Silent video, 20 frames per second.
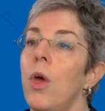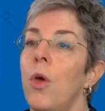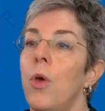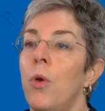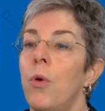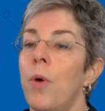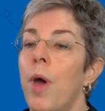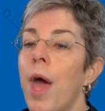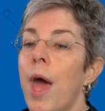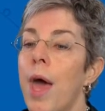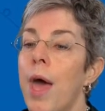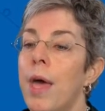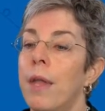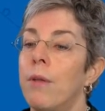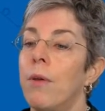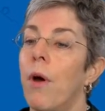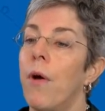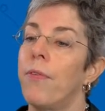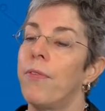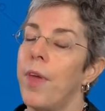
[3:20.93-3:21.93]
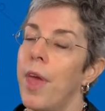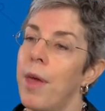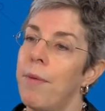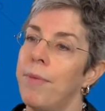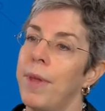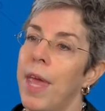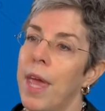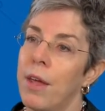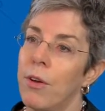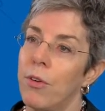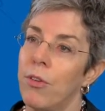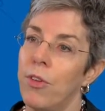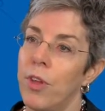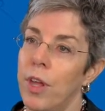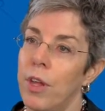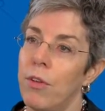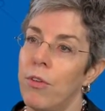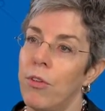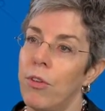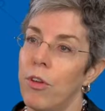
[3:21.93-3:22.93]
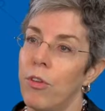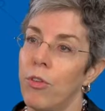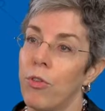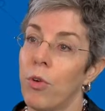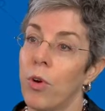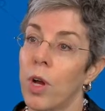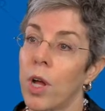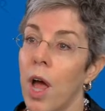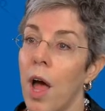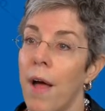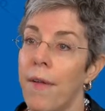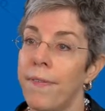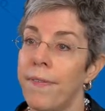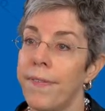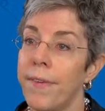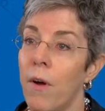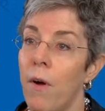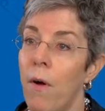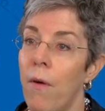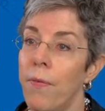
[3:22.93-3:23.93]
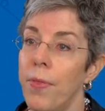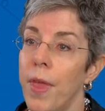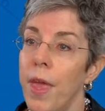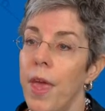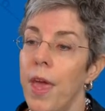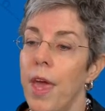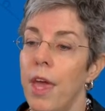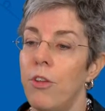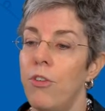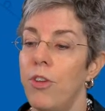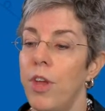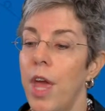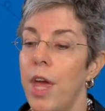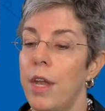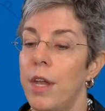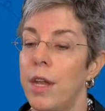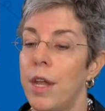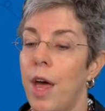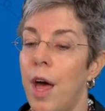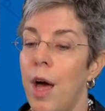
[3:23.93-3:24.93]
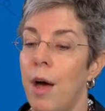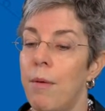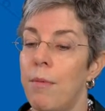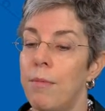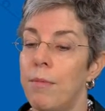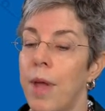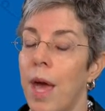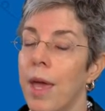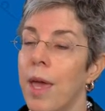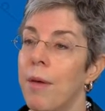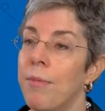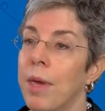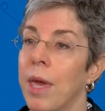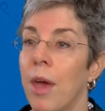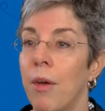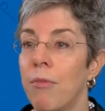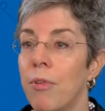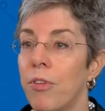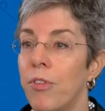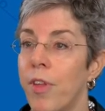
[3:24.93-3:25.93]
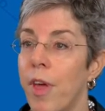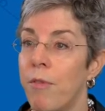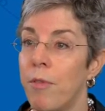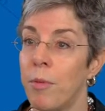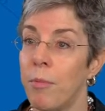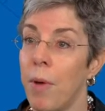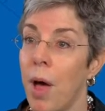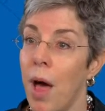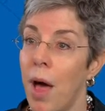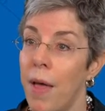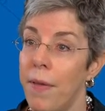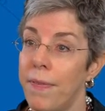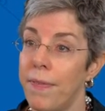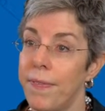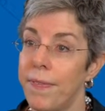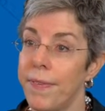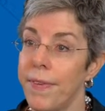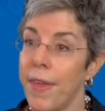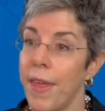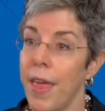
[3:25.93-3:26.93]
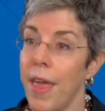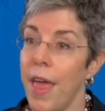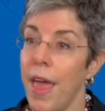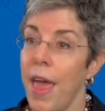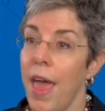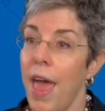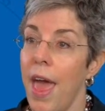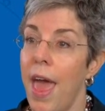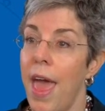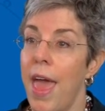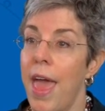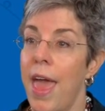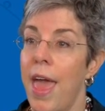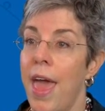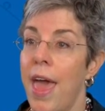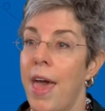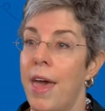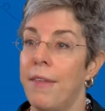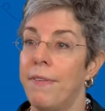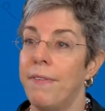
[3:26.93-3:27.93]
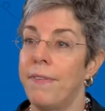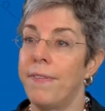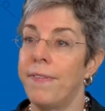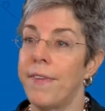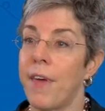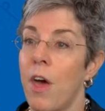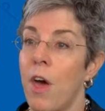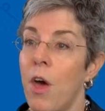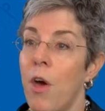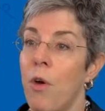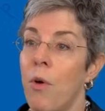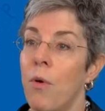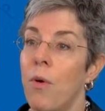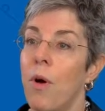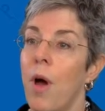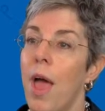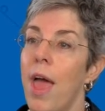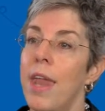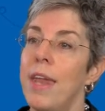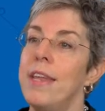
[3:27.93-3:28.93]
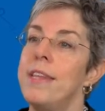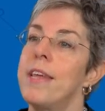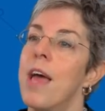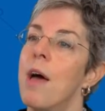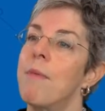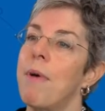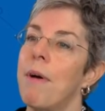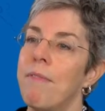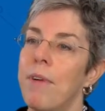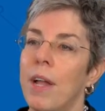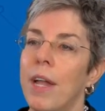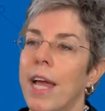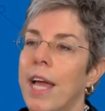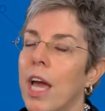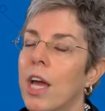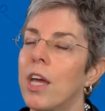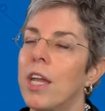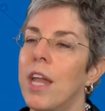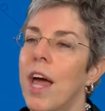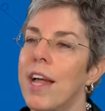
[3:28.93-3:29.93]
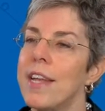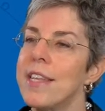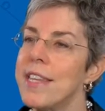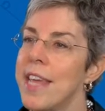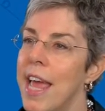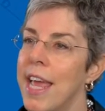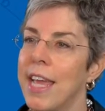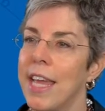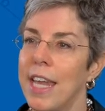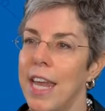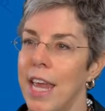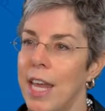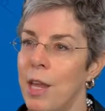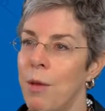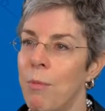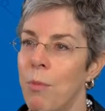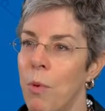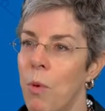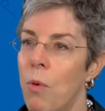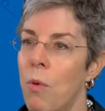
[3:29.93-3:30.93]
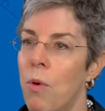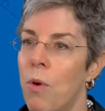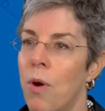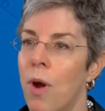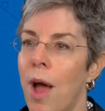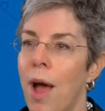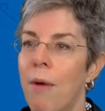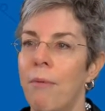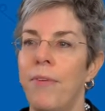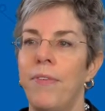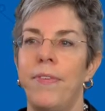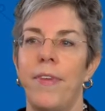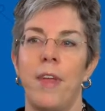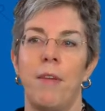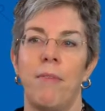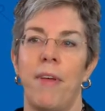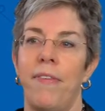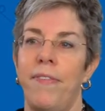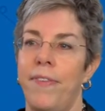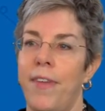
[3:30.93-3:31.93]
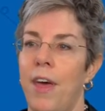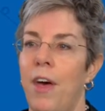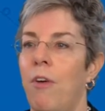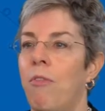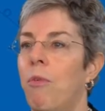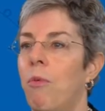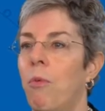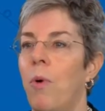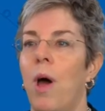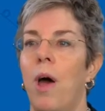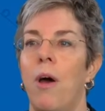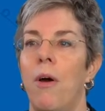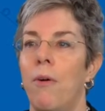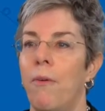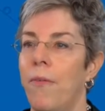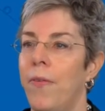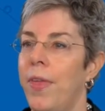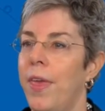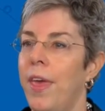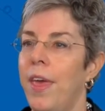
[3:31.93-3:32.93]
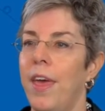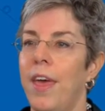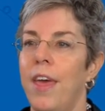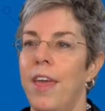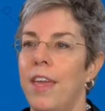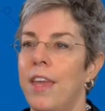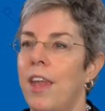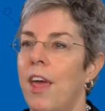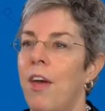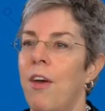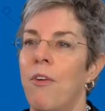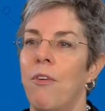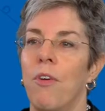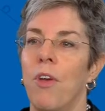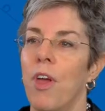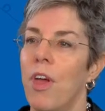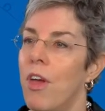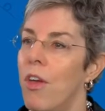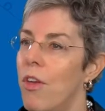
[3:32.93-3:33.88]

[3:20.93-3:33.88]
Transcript: who had gone to MD Anderson just for a consult. And she ended up not coming home for 7 months. And so anytime I felt like I could not take it anymore, I would say to myself, whoa, you know,